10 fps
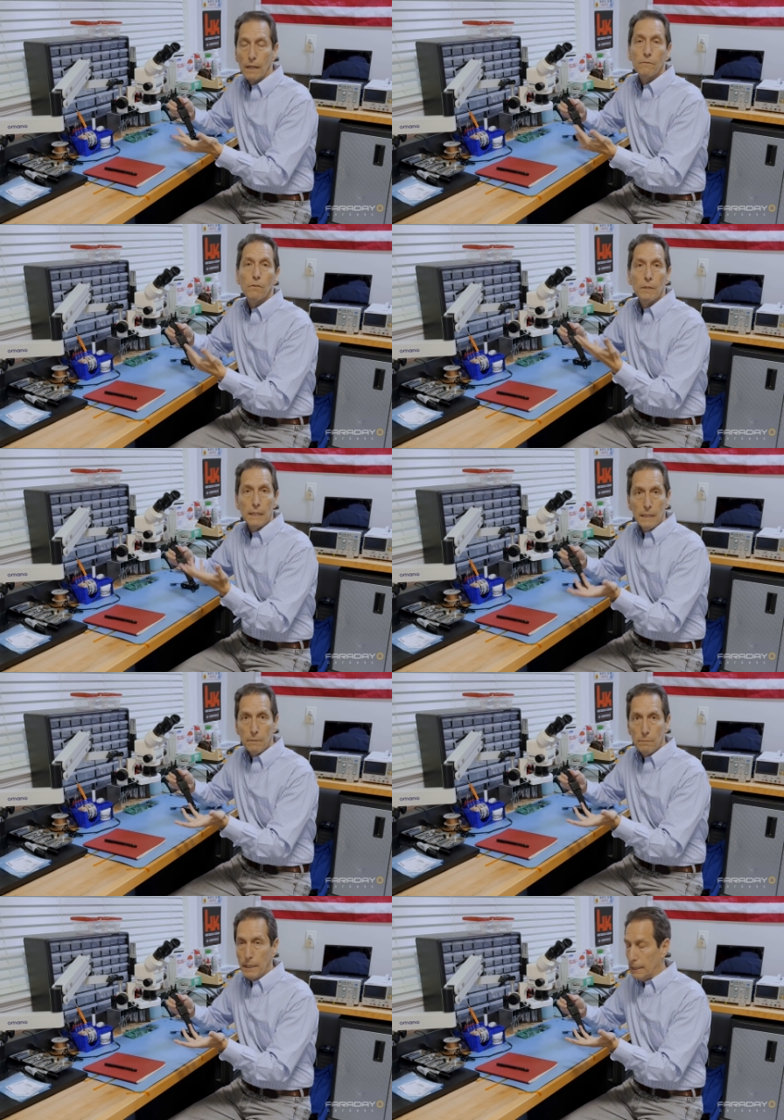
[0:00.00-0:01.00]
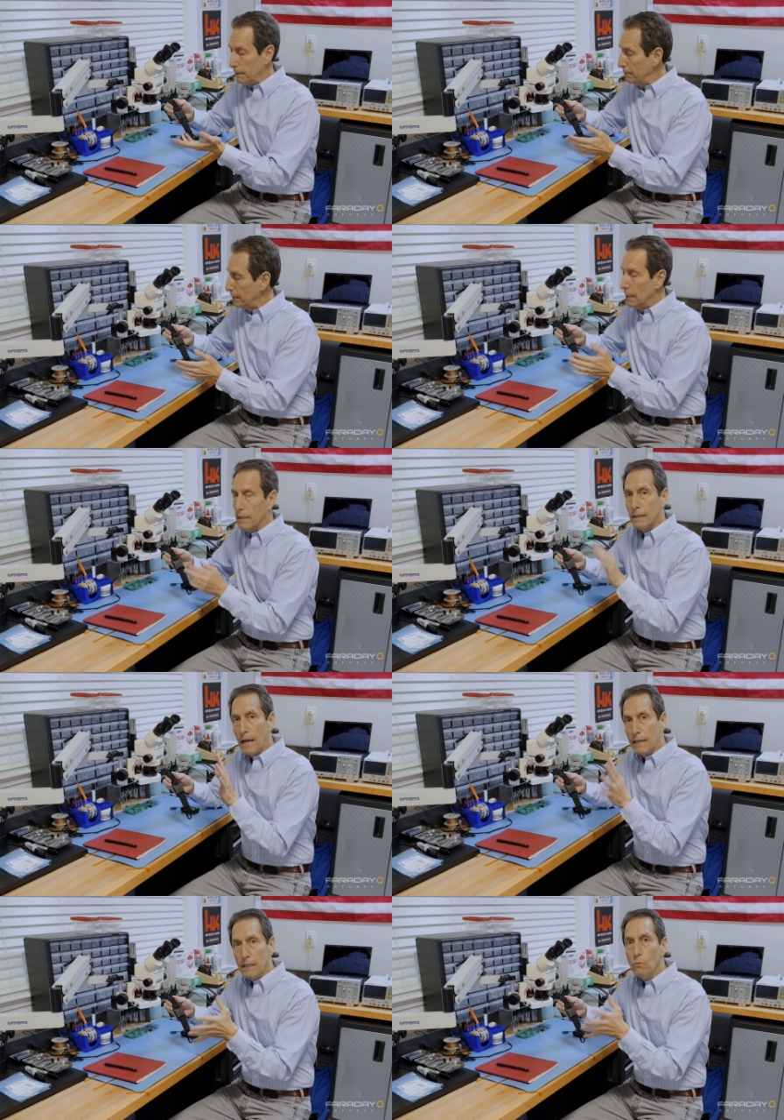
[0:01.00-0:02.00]
like from an EMP,
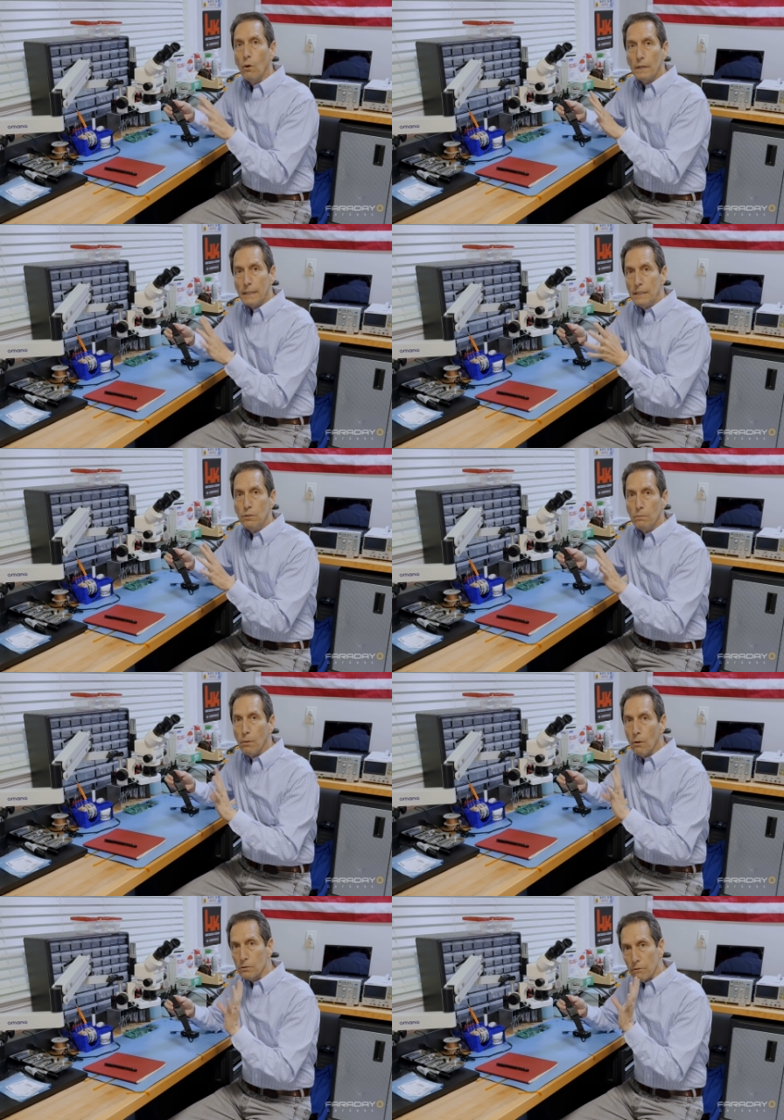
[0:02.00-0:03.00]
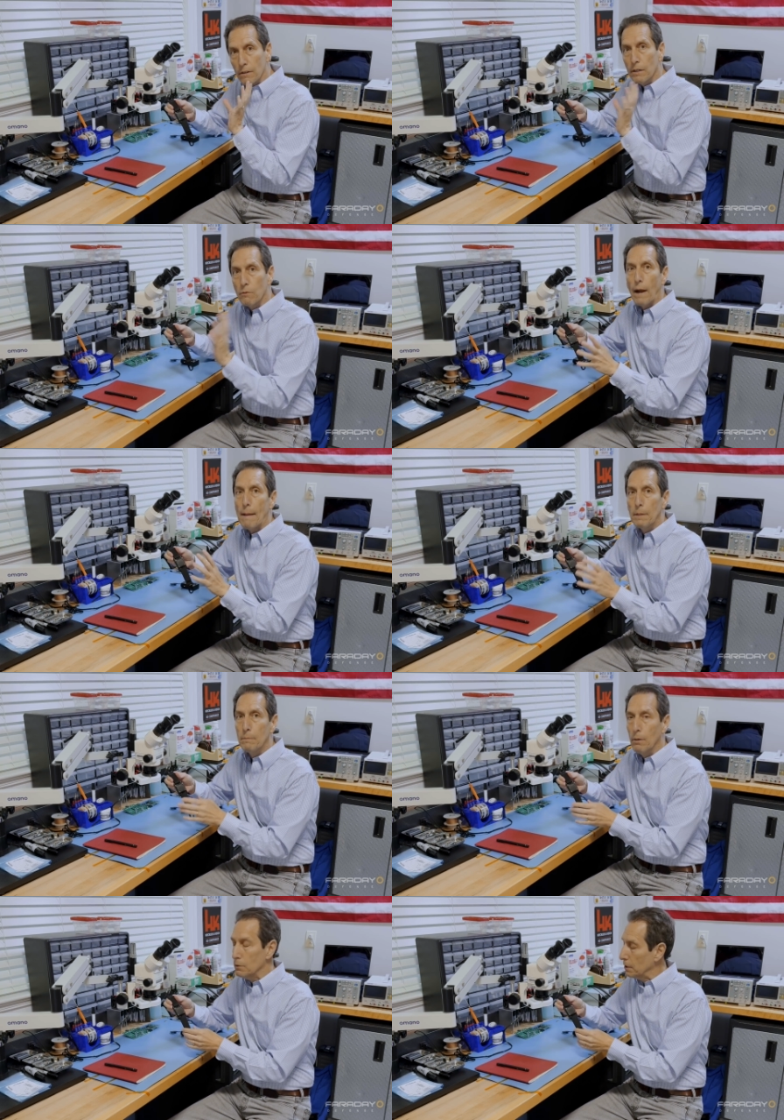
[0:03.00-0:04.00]
that E1, E2 pulse, the very
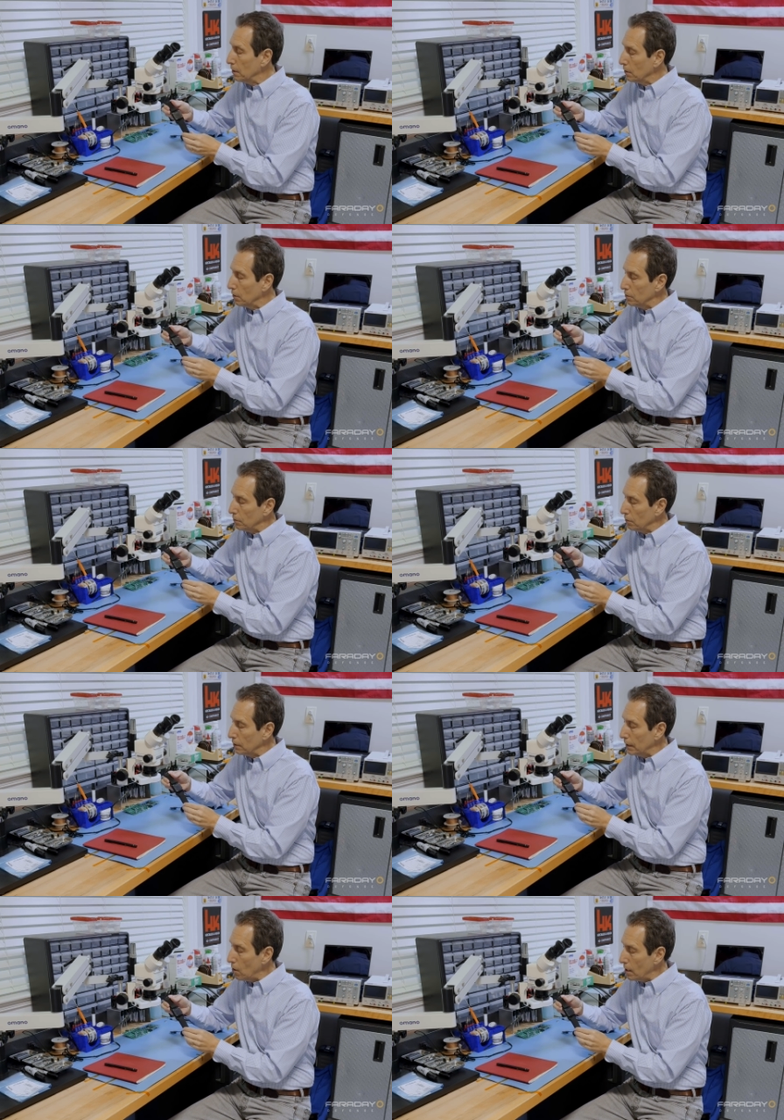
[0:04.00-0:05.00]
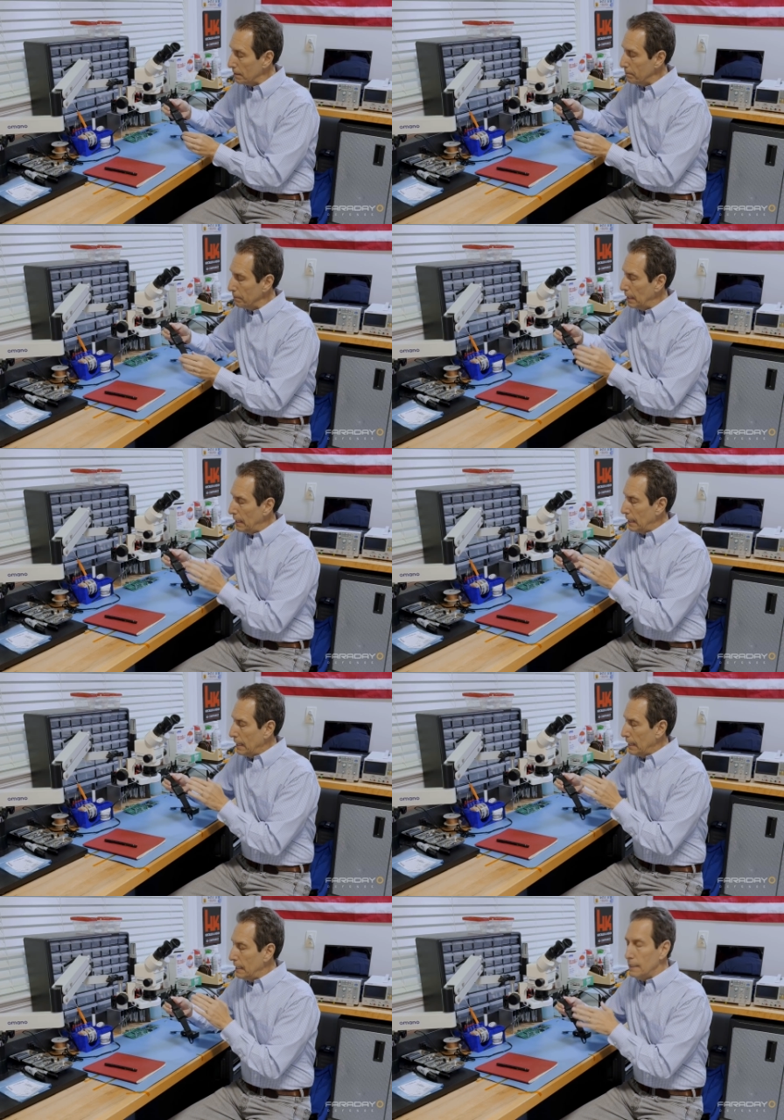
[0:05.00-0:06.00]
rapid pulse that occurs early on,
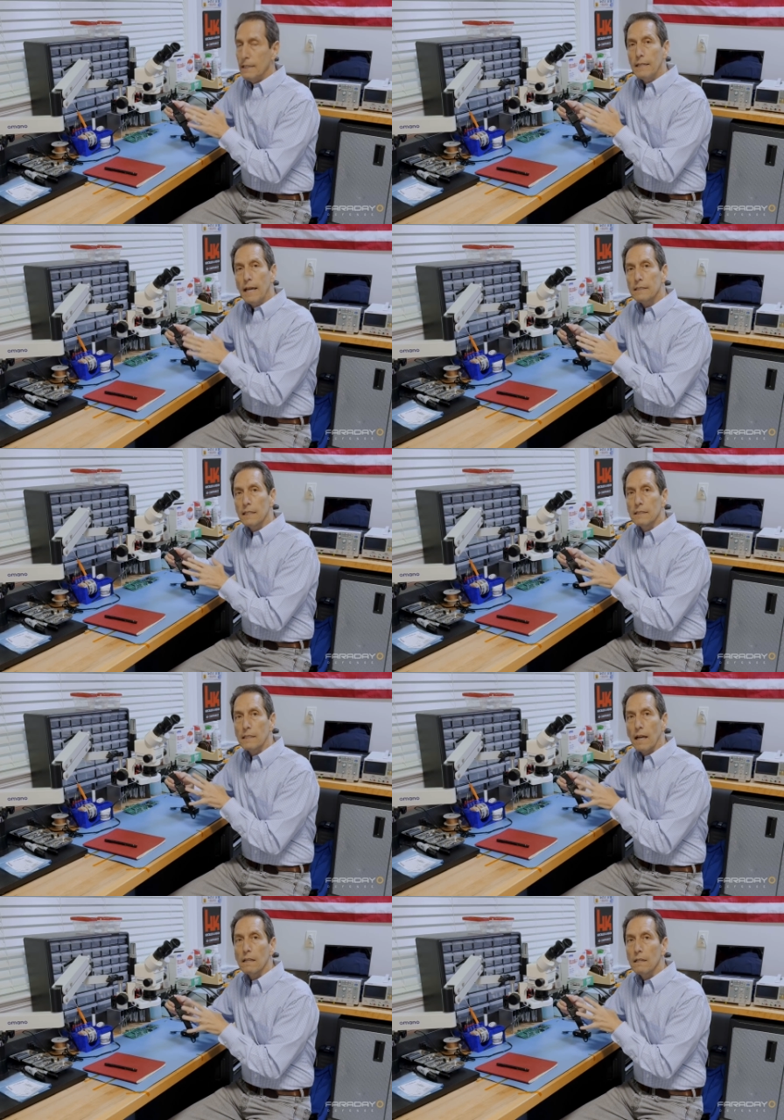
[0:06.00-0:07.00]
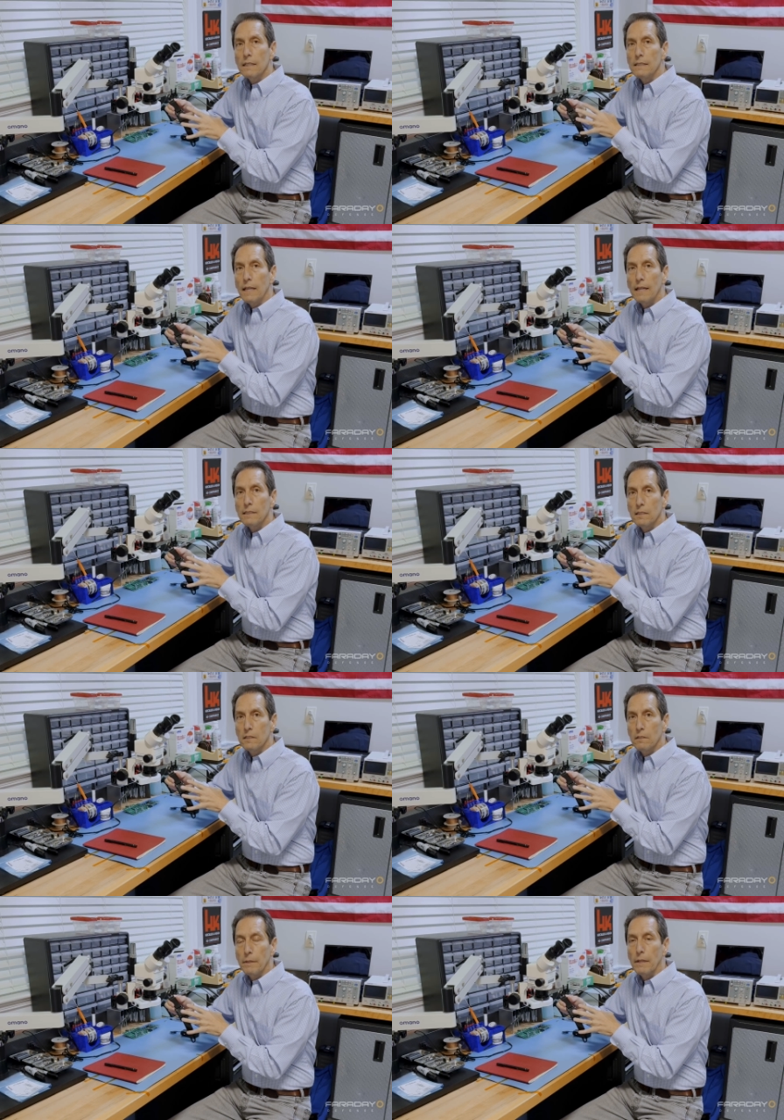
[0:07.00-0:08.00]
it detects it. It's got a little antenna
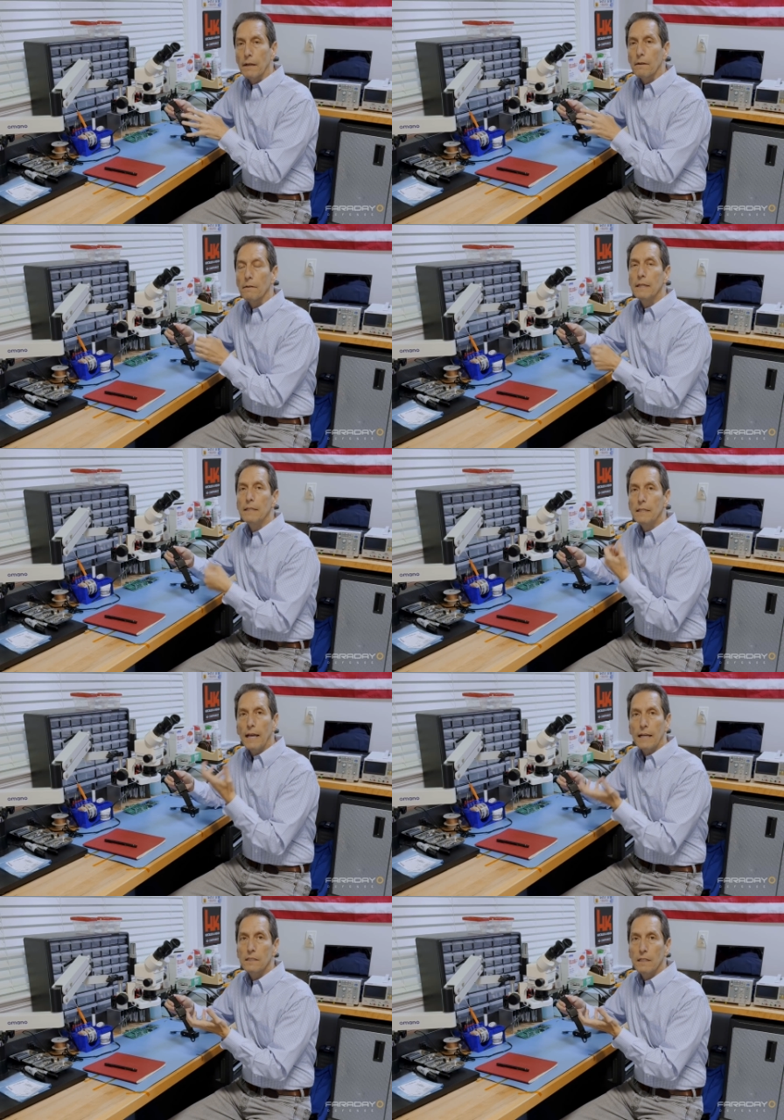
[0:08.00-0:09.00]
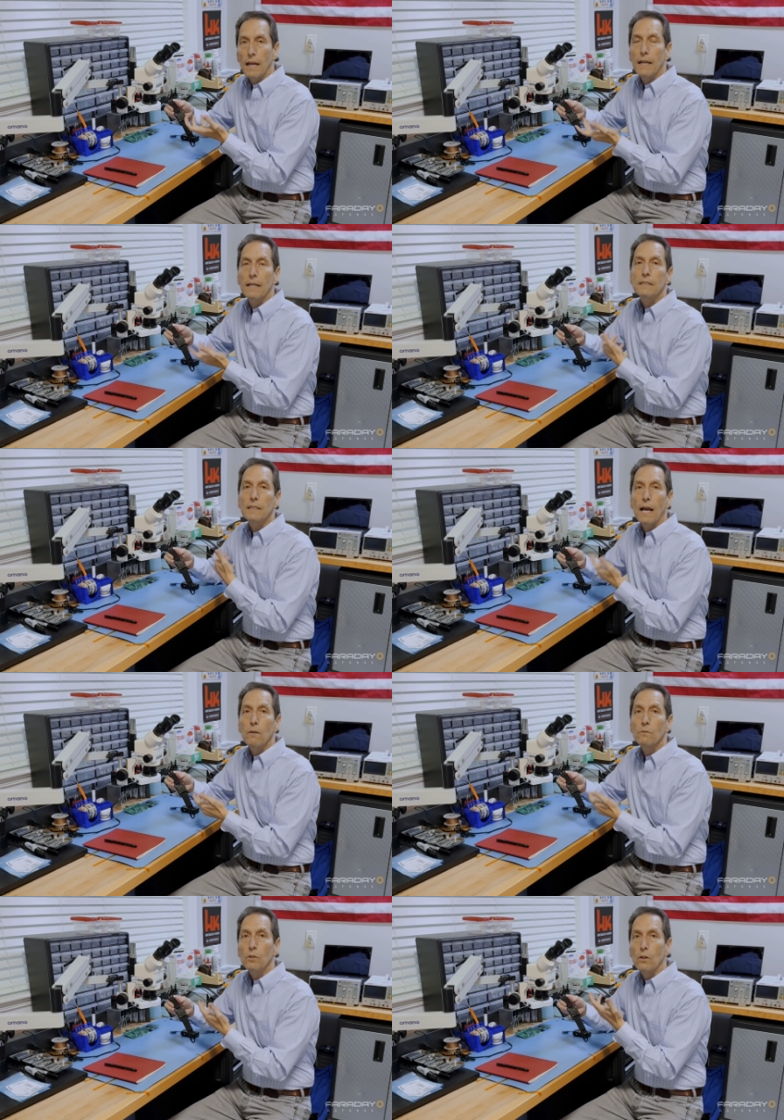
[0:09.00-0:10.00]
system in there. It detects it and it
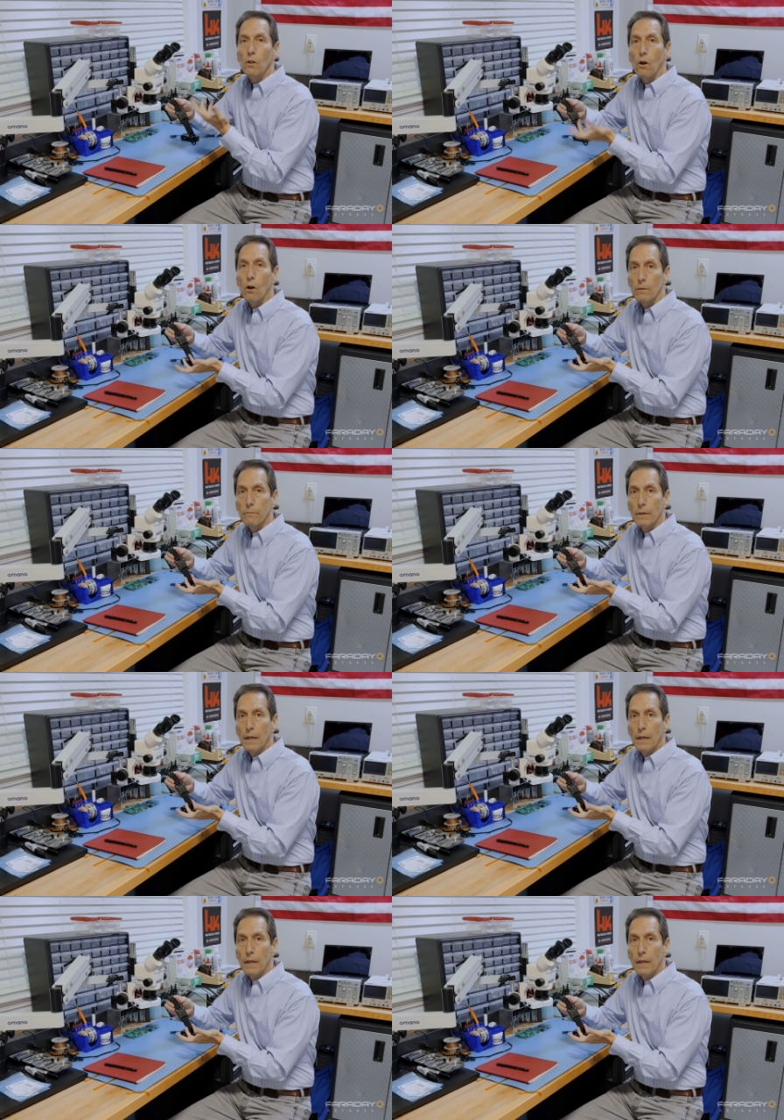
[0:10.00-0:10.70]
sounds an alarm.